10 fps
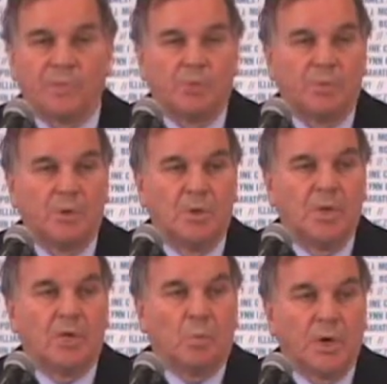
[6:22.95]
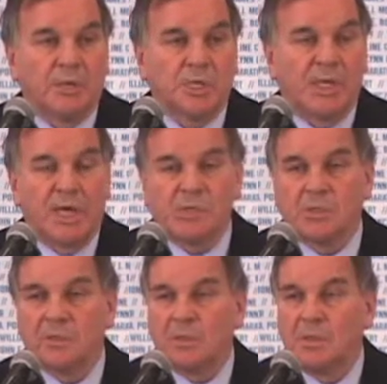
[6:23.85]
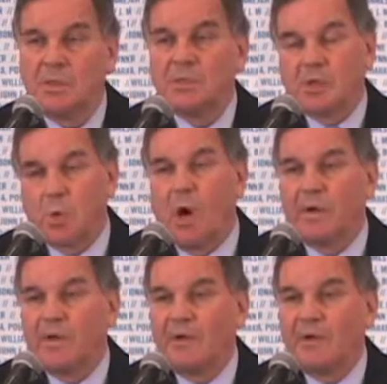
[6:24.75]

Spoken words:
simple. And what is the answer? Is the quality